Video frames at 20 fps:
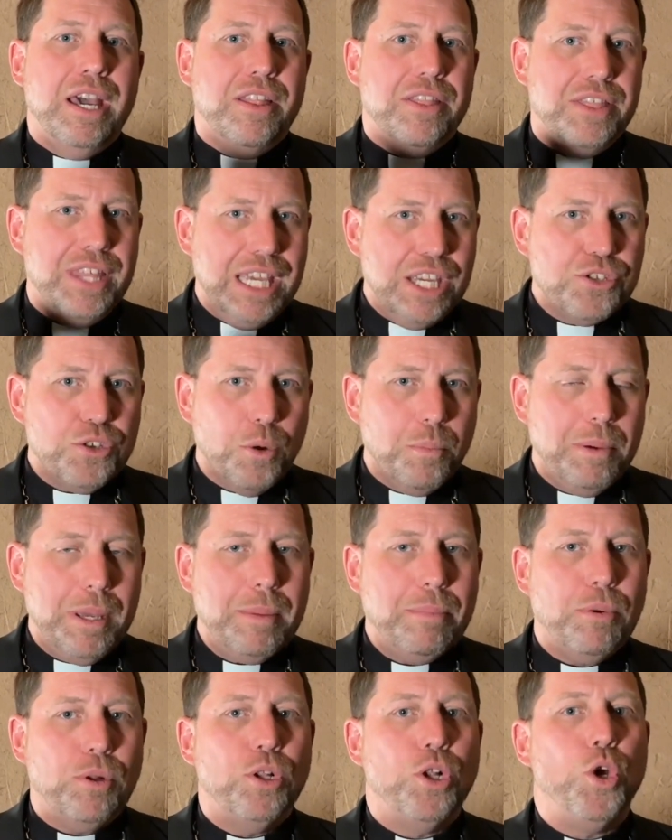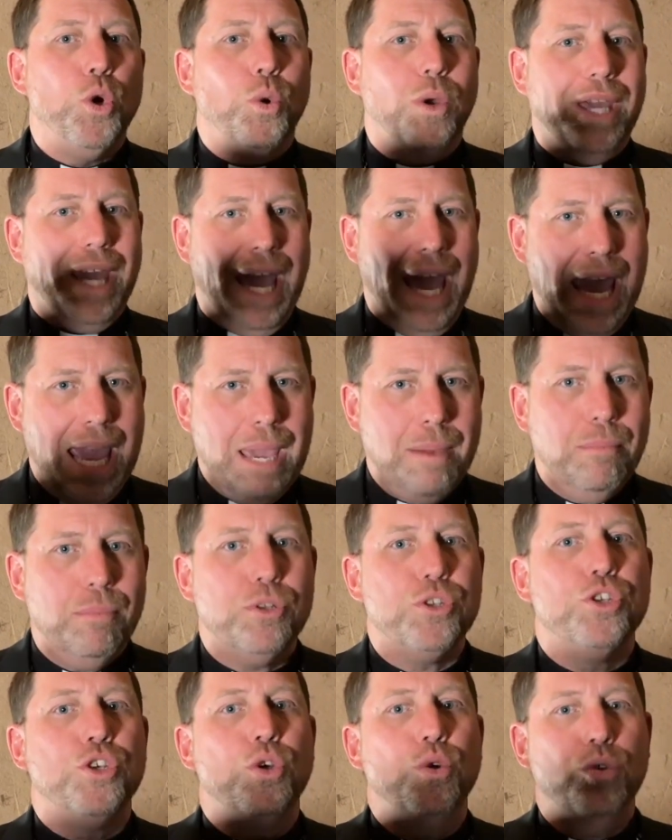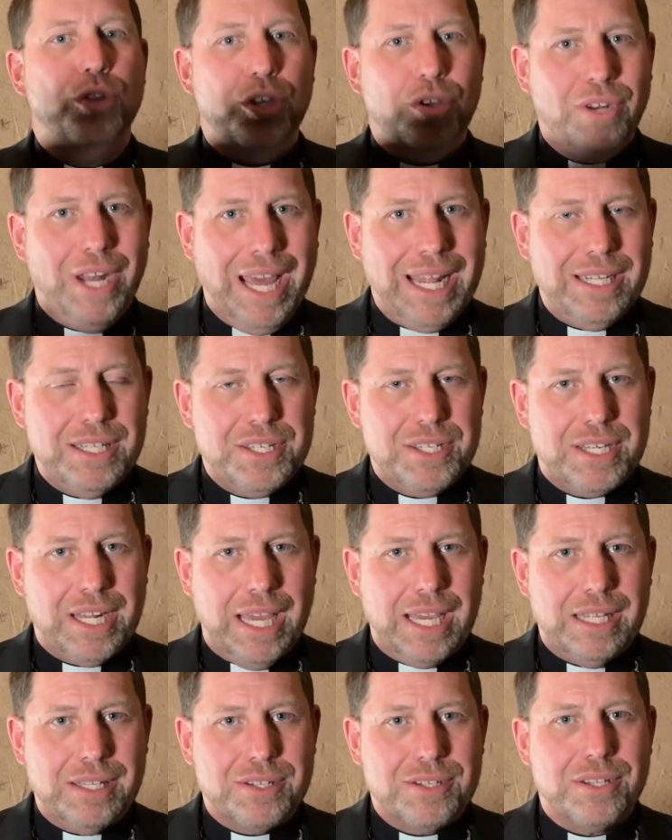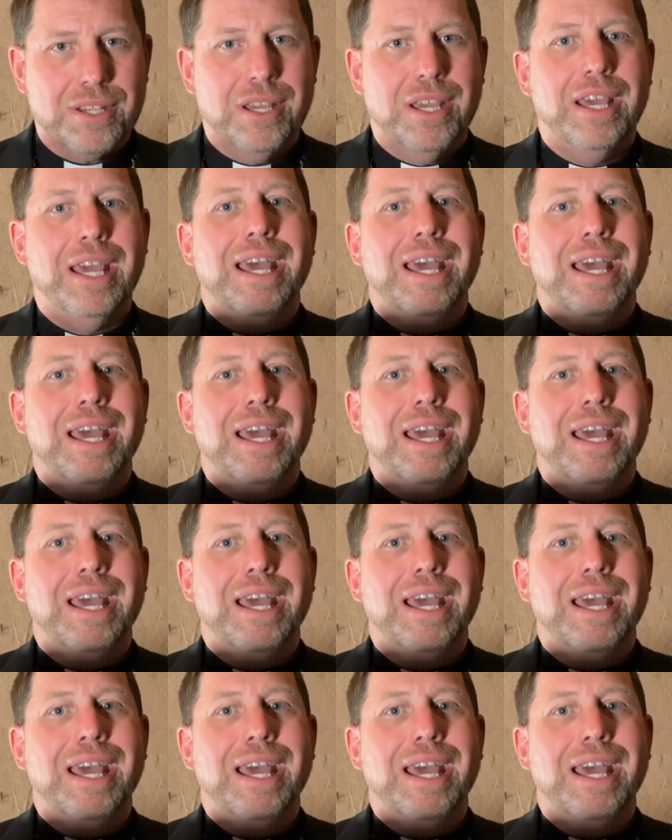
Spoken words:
These are people who came to the United States,